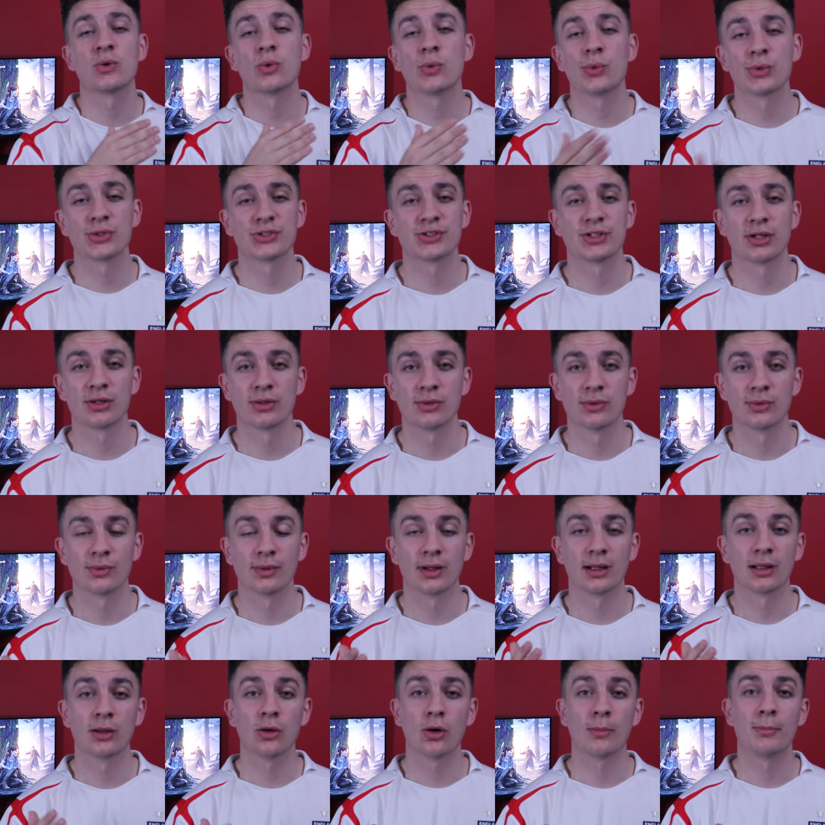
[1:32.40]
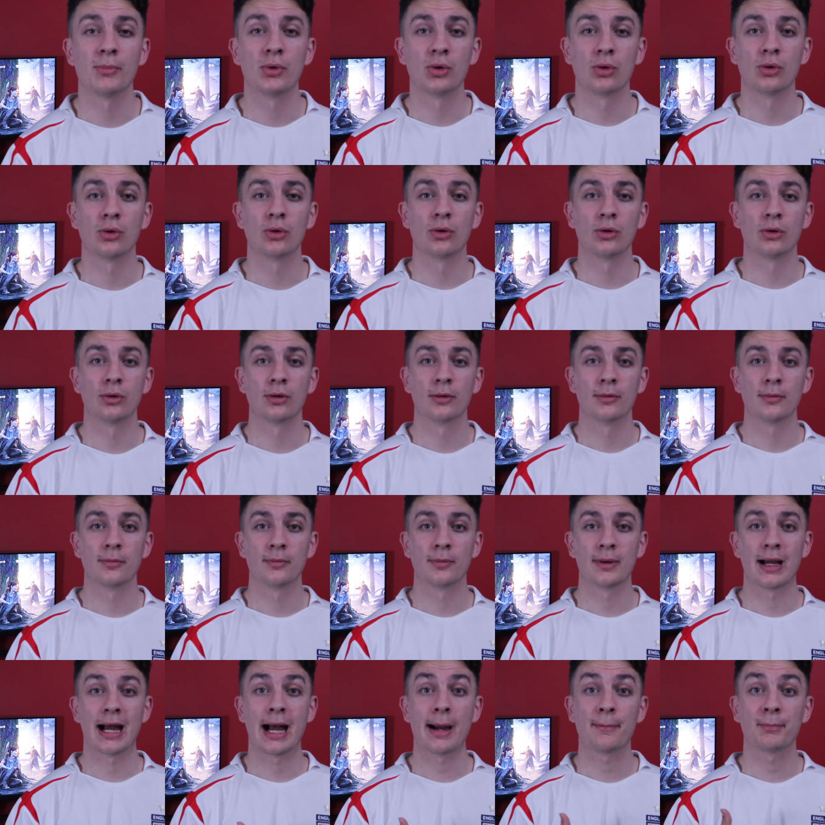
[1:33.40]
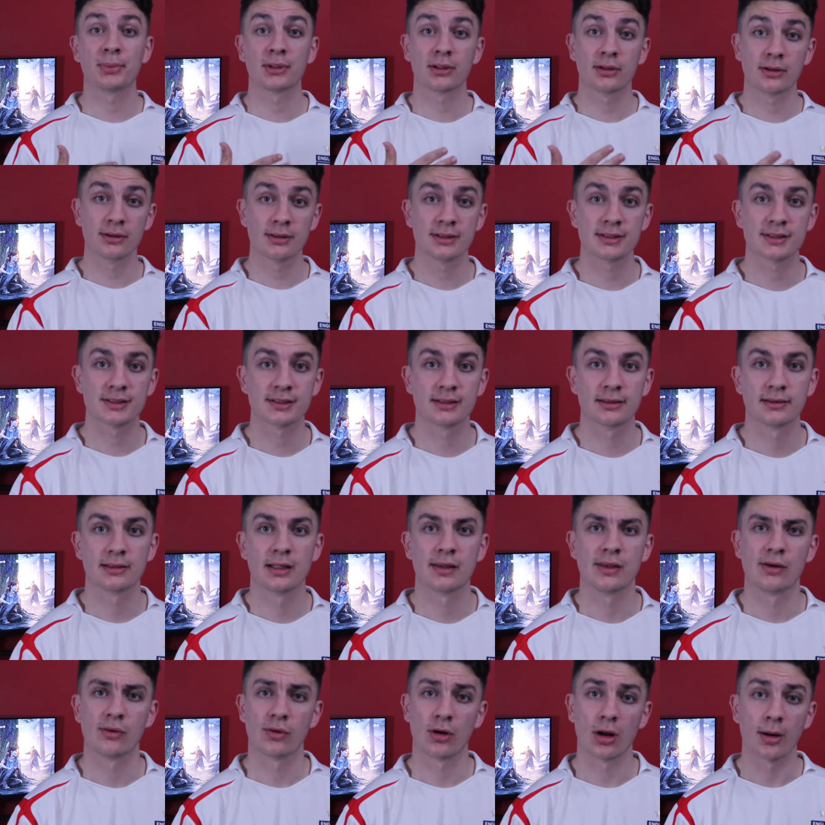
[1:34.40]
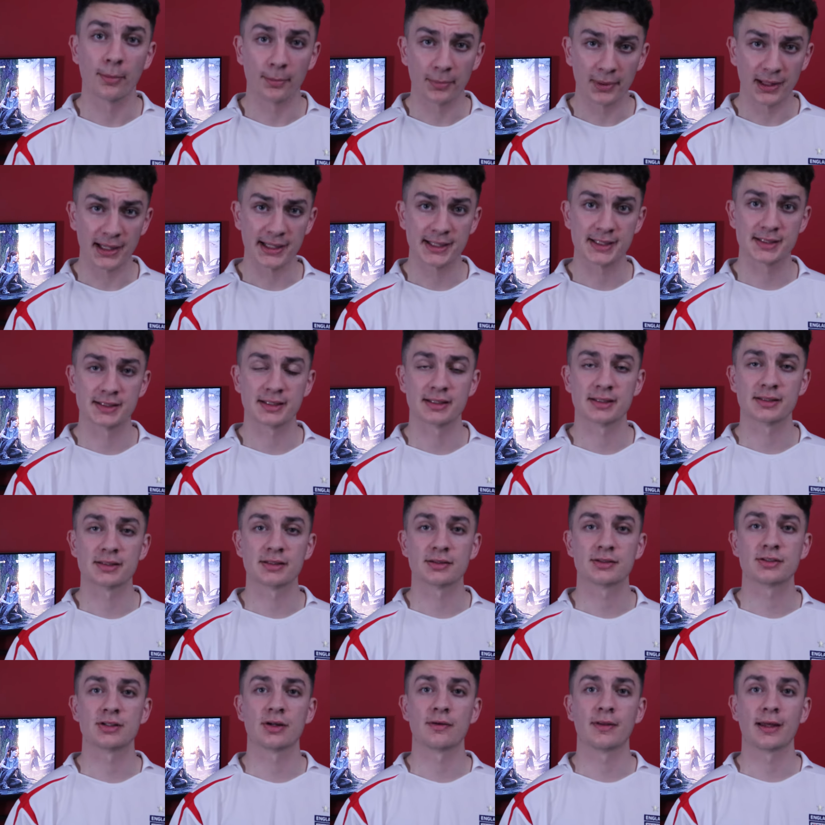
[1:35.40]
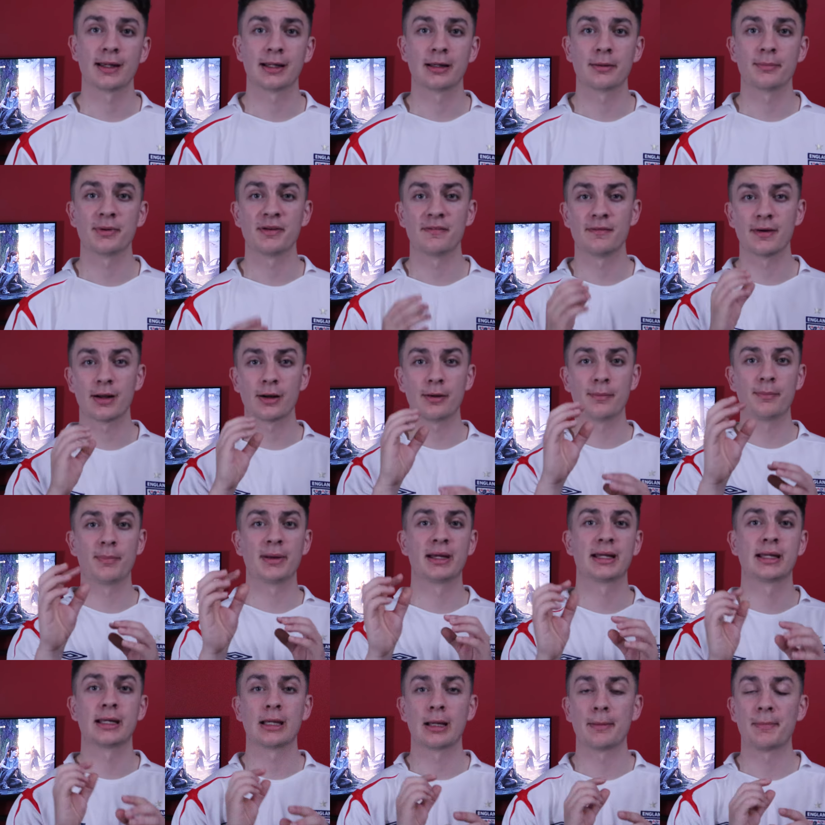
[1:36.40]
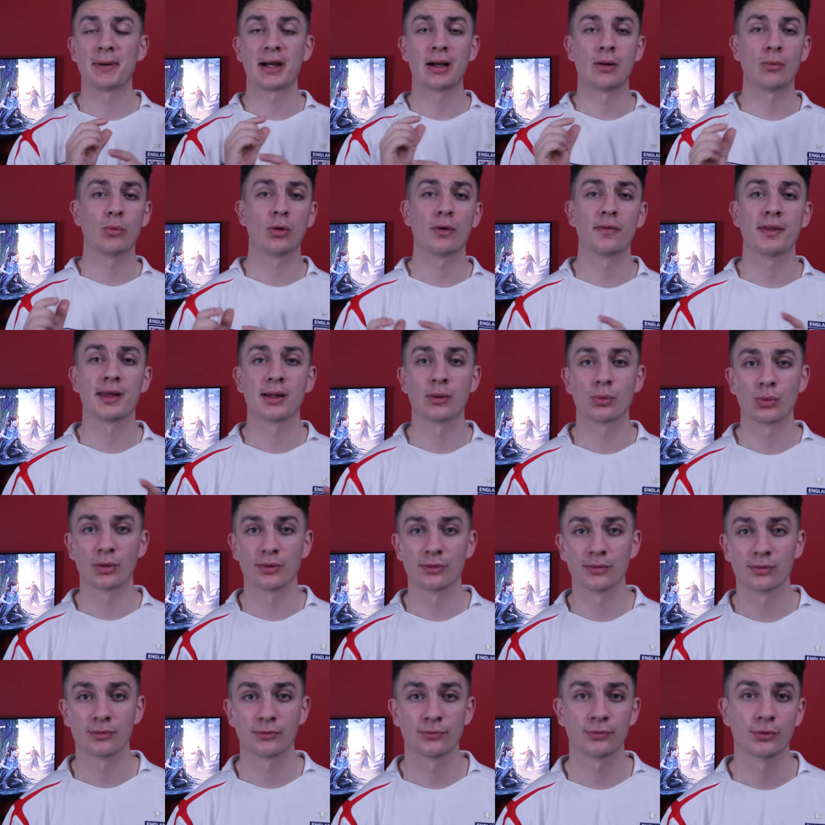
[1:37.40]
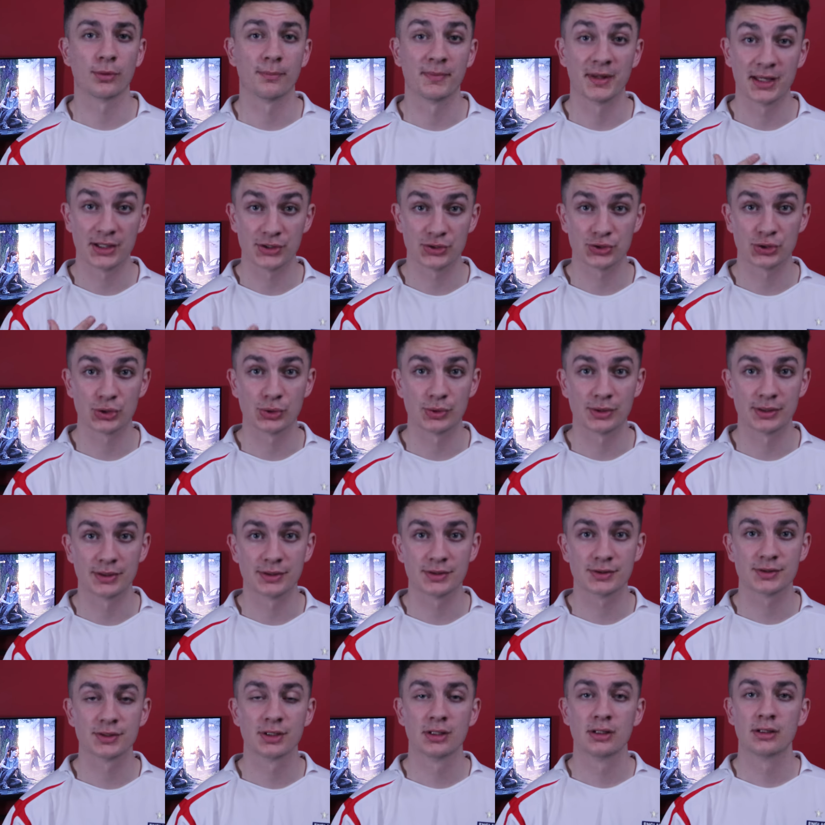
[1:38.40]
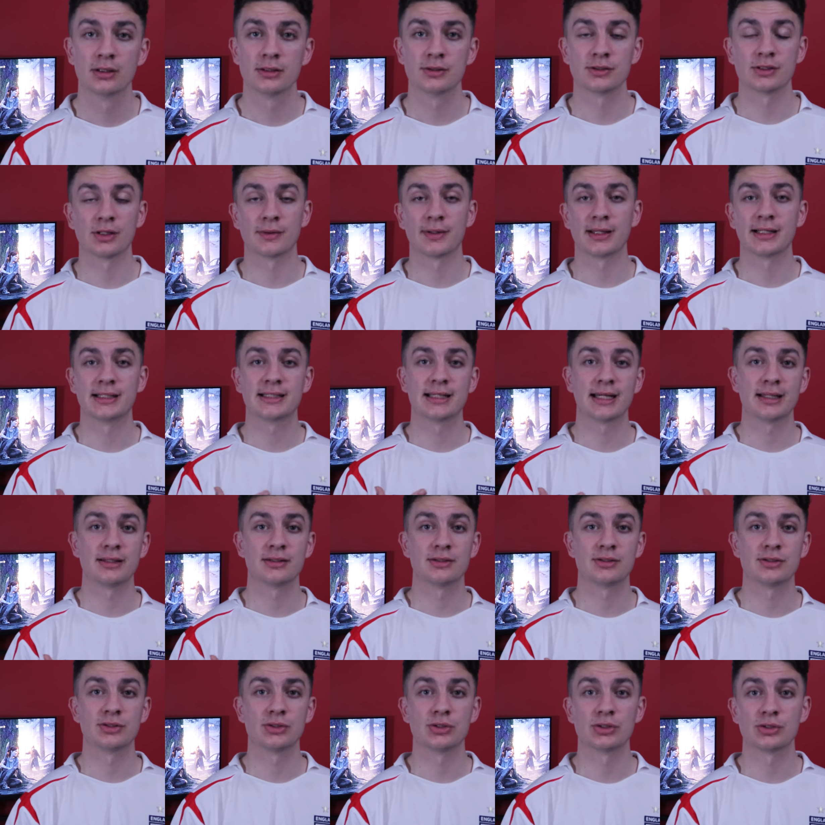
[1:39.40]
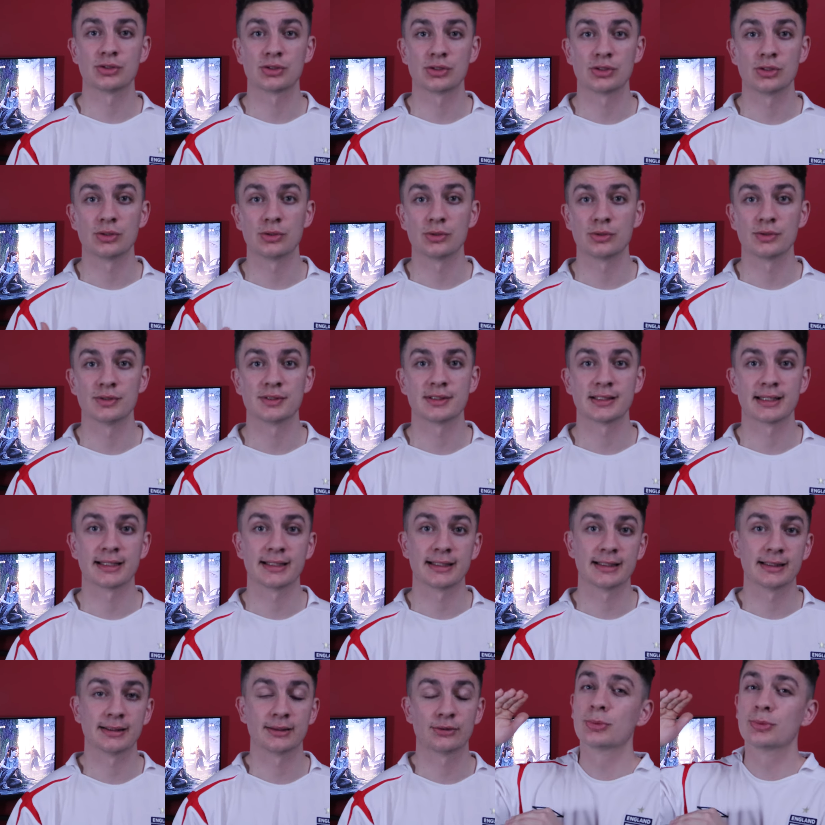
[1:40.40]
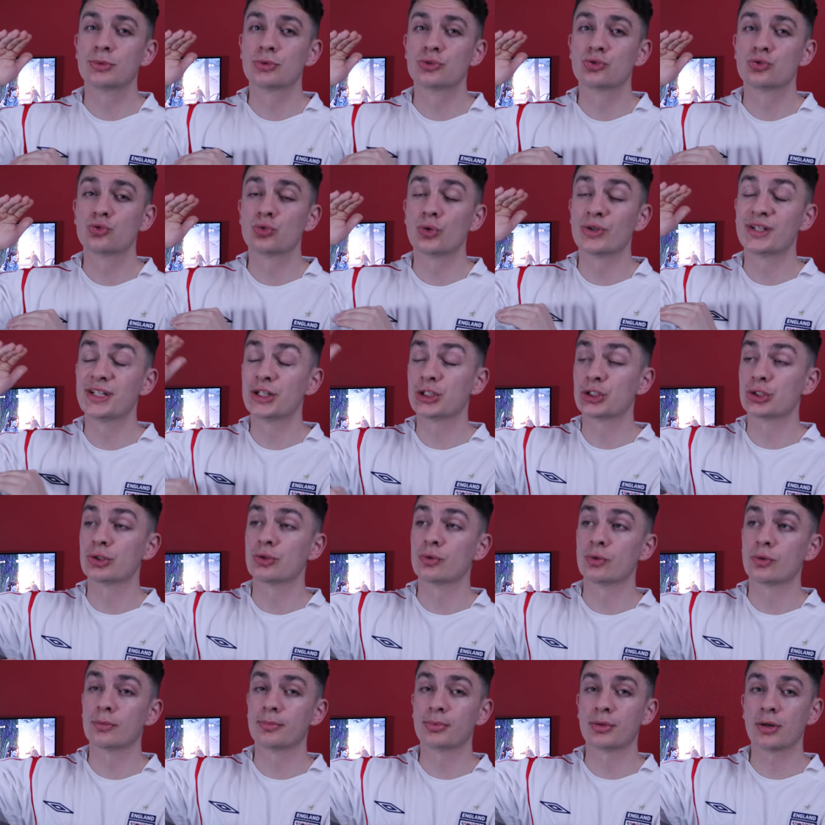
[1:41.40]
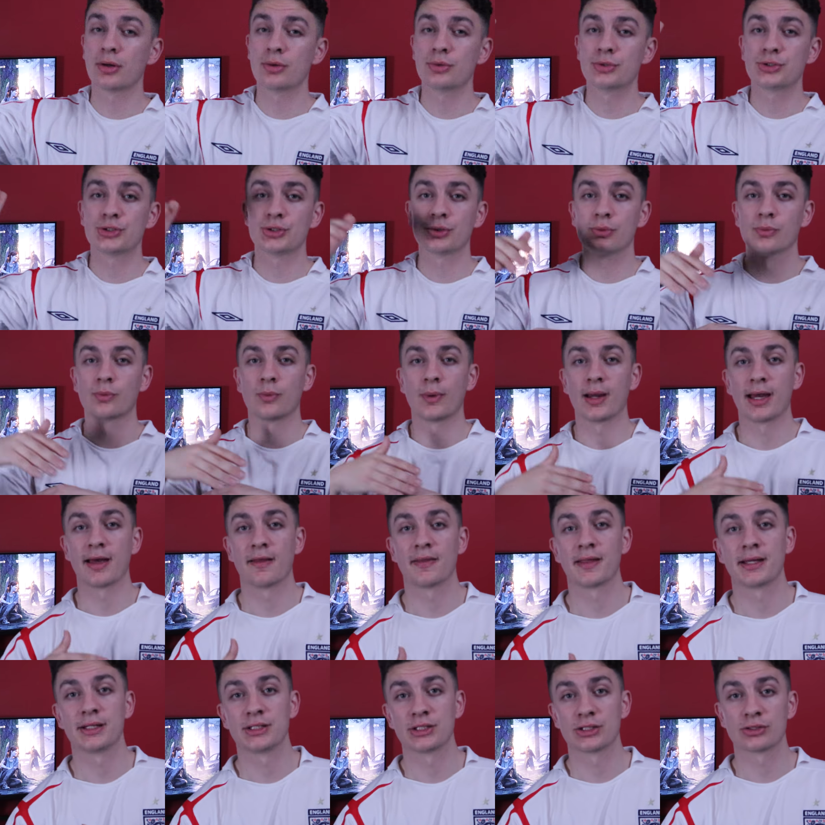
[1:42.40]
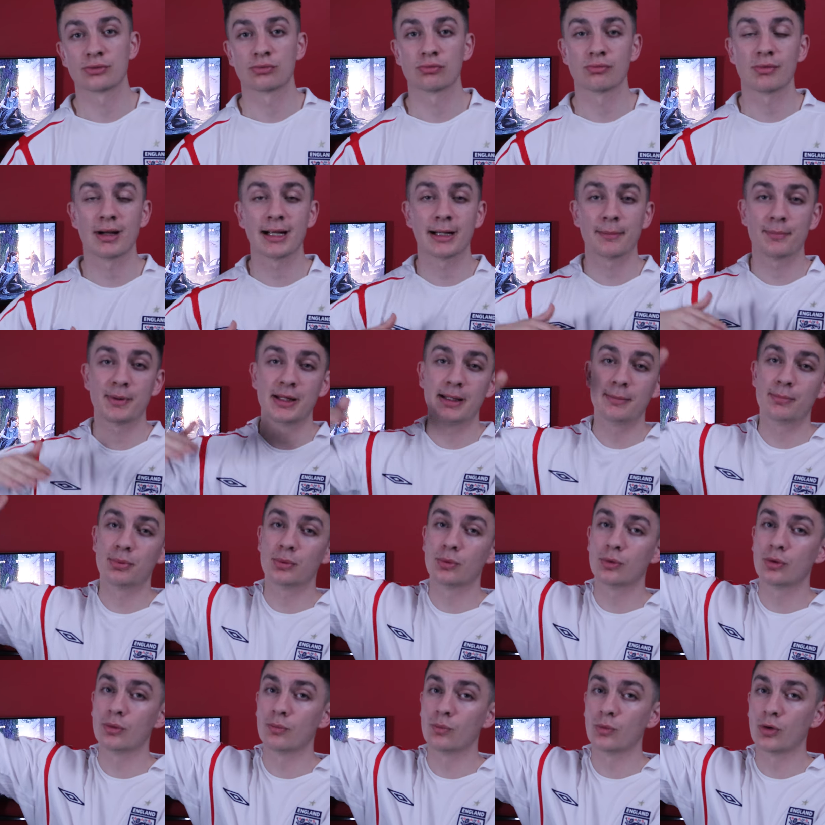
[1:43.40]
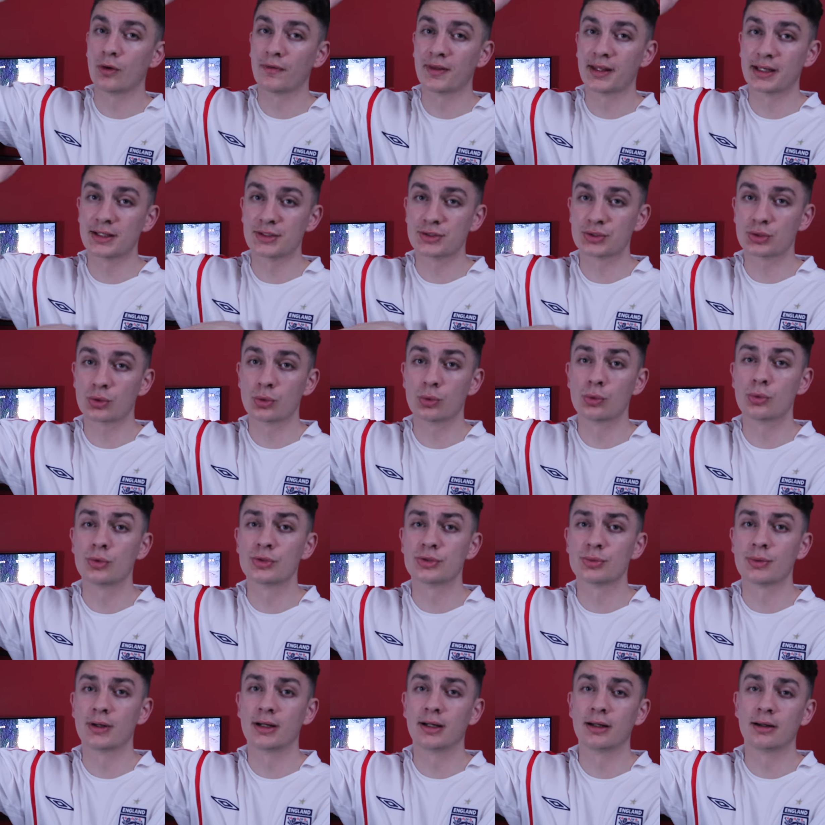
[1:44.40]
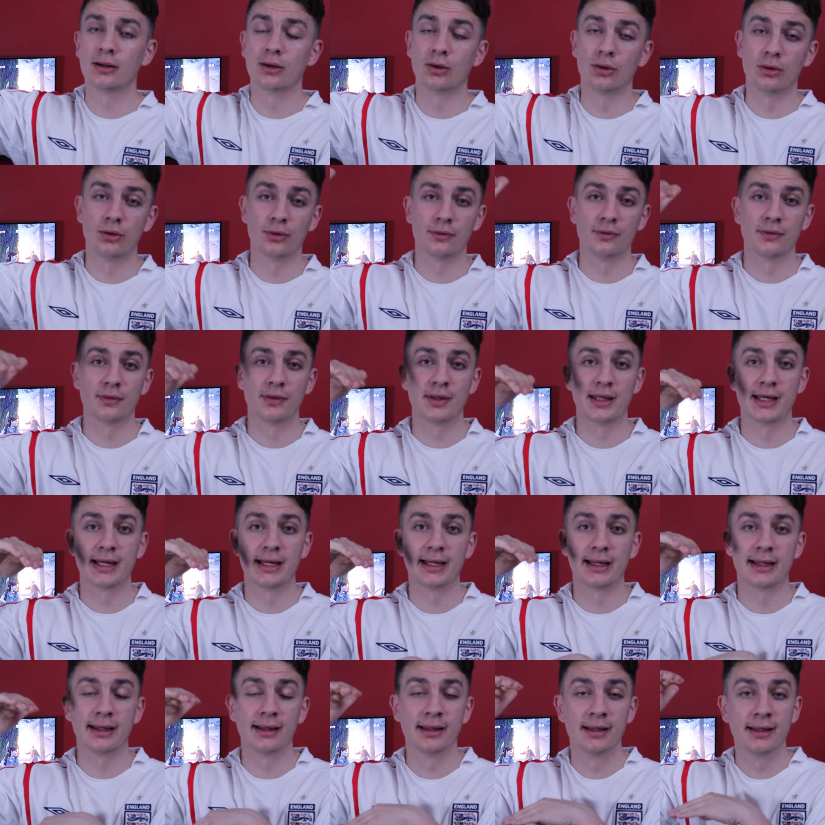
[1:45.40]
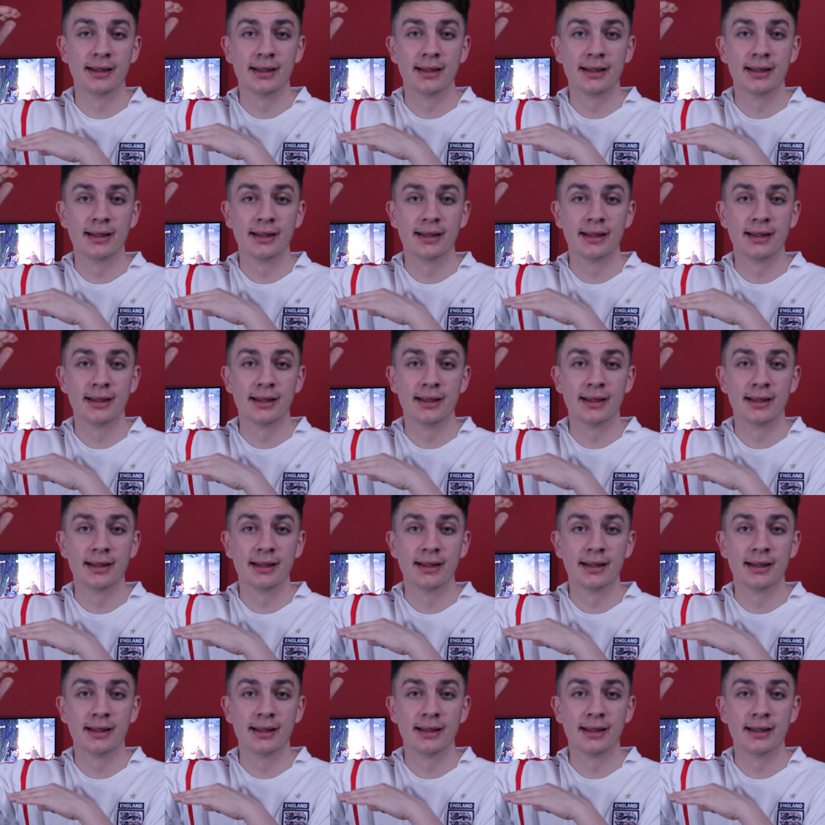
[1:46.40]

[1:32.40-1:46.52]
also a lot more applicants than there are places, so they can be very picky about what they want from their students. So they tend to just use a traditional approach where they just rank people on what their scores were on their